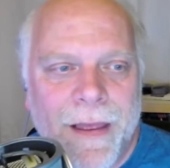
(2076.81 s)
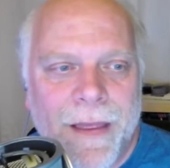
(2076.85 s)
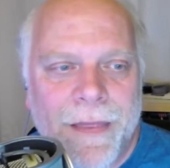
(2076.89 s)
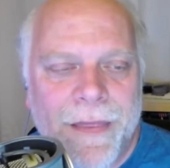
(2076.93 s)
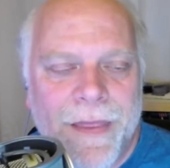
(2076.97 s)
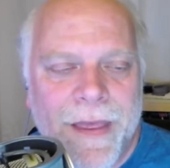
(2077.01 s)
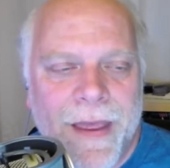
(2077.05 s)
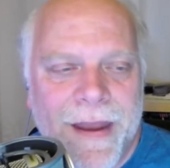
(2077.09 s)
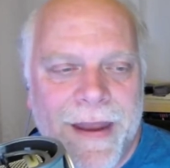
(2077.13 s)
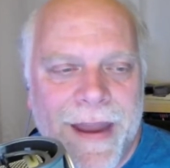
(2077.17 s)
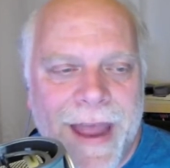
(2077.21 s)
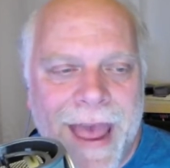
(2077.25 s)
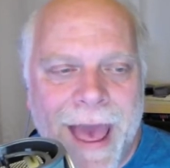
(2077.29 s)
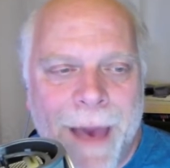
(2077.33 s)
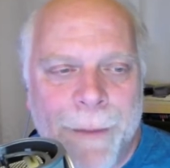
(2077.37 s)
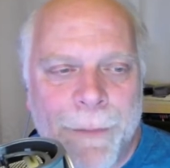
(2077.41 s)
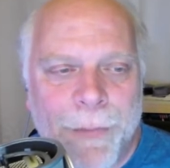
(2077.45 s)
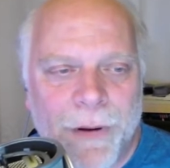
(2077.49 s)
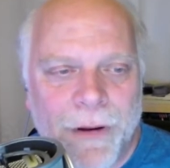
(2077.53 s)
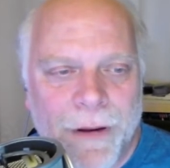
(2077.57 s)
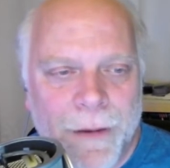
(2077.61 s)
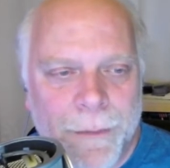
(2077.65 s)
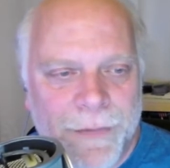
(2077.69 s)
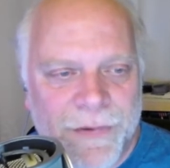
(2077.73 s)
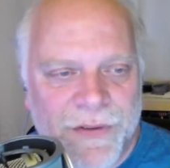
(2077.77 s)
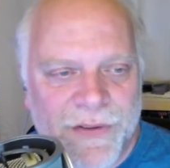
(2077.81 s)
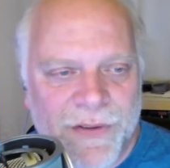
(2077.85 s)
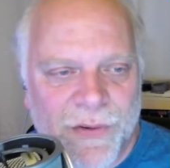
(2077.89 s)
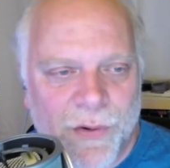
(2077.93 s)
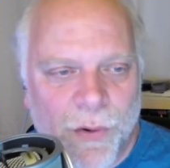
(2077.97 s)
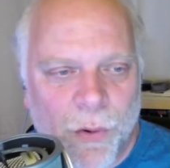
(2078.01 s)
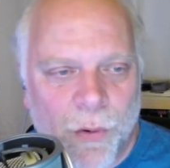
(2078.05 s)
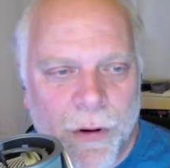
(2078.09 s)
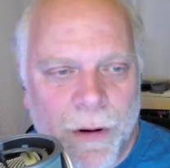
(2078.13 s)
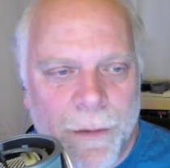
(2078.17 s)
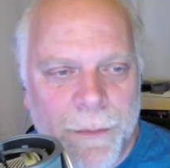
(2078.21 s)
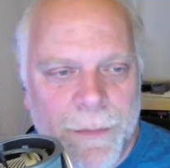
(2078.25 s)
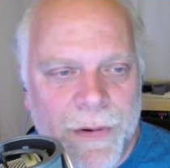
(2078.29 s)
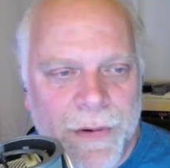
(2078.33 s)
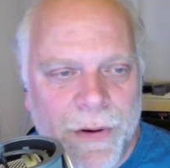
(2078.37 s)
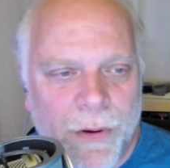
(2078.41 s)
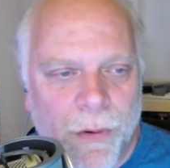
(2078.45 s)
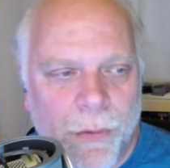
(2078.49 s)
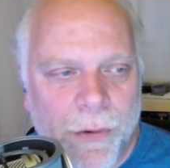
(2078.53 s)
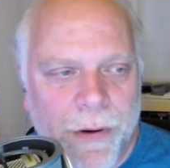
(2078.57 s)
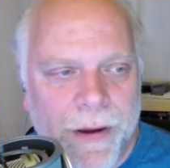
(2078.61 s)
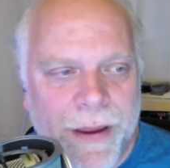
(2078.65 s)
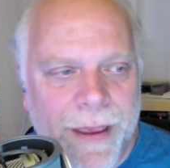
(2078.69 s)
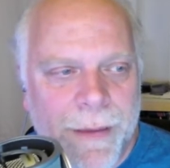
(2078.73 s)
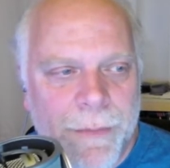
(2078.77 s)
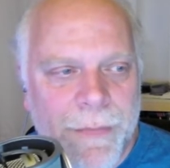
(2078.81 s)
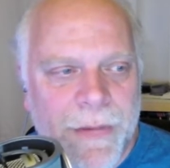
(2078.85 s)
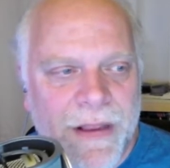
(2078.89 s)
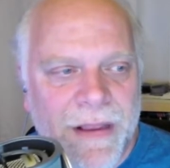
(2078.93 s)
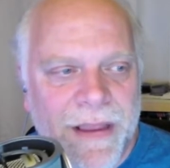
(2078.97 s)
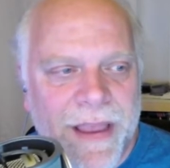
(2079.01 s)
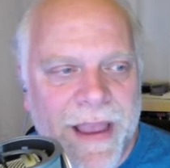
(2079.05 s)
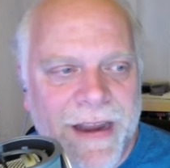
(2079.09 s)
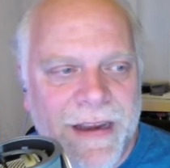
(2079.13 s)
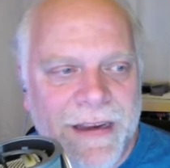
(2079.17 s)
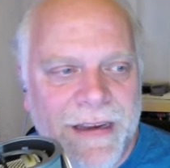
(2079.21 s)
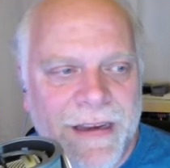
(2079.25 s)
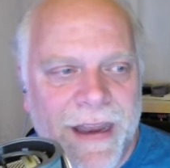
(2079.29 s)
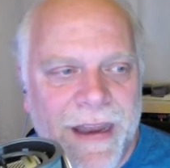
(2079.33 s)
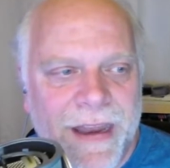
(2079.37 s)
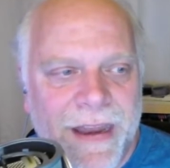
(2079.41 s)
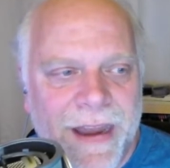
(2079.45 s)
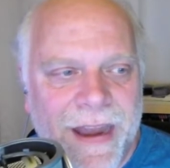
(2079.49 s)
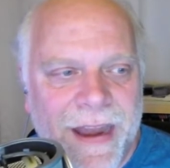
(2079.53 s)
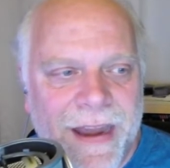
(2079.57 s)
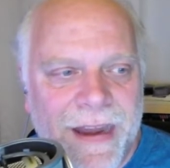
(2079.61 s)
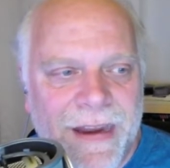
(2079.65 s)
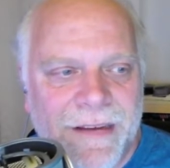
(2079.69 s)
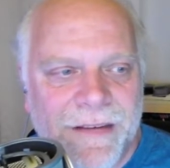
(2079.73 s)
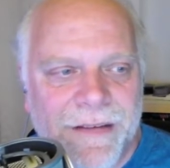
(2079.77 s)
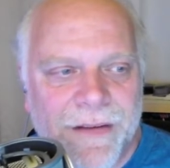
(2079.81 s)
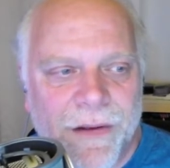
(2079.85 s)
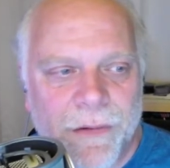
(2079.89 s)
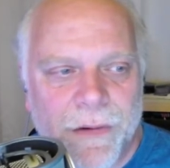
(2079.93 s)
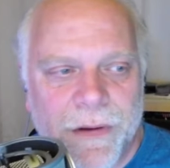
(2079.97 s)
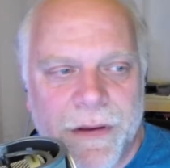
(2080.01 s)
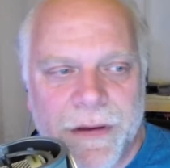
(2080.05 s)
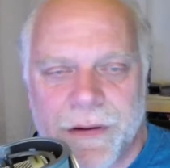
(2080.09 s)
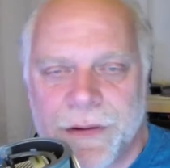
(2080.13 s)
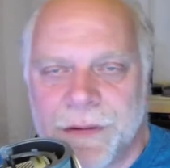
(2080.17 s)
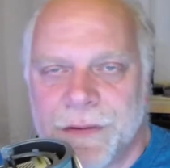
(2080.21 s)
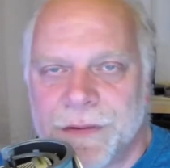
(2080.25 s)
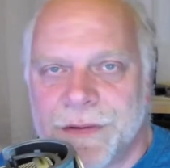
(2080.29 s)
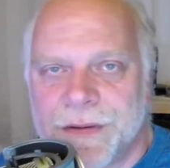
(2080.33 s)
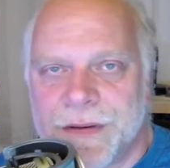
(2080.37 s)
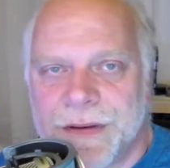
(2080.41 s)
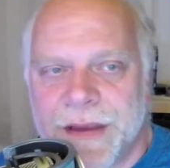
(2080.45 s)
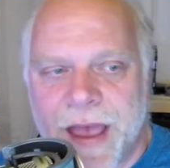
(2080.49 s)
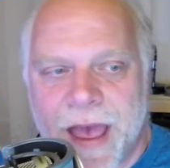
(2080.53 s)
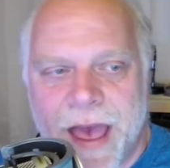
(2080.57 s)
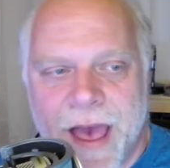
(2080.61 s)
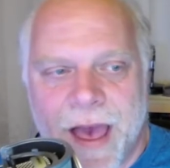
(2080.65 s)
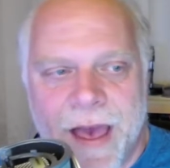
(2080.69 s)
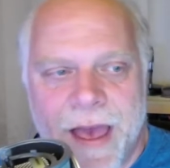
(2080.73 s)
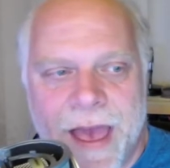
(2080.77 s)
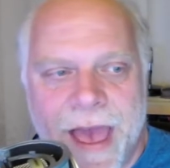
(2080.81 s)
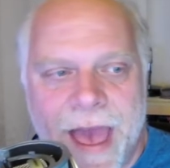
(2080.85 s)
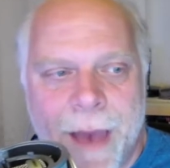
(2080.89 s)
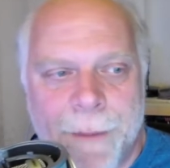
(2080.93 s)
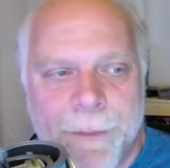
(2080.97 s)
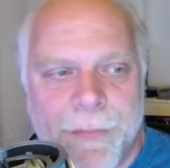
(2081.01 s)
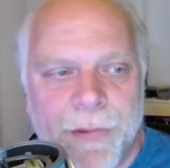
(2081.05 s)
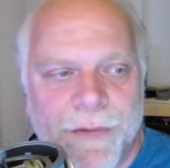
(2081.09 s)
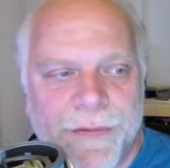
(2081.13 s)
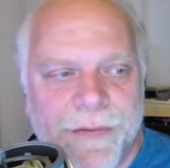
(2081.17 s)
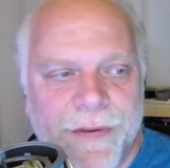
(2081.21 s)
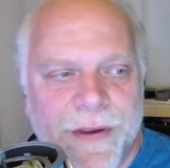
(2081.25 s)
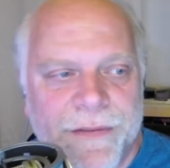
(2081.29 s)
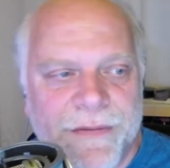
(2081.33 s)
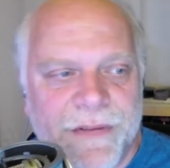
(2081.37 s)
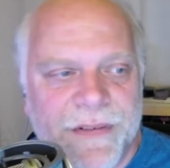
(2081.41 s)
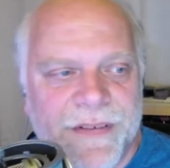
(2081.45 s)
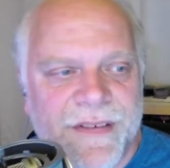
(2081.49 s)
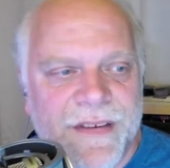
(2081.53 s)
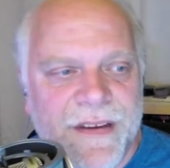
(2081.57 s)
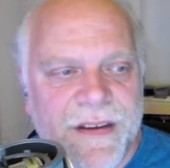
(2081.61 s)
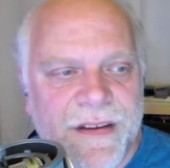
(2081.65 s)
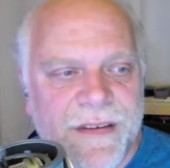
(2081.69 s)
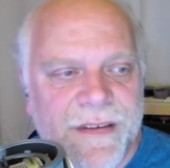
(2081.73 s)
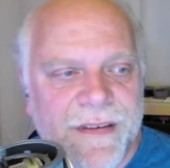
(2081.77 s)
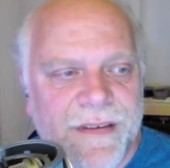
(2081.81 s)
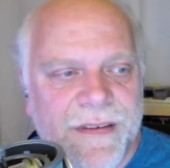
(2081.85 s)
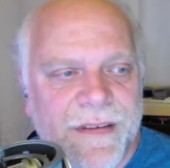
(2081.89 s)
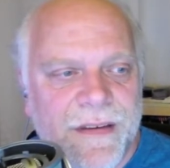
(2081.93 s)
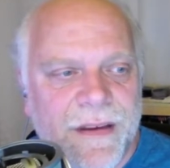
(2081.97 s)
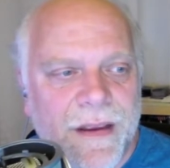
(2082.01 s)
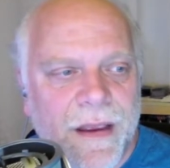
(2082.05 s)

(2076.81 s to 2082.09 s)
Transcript: Then Apple absorbed or emulated it, and he's only used Apple's ever since.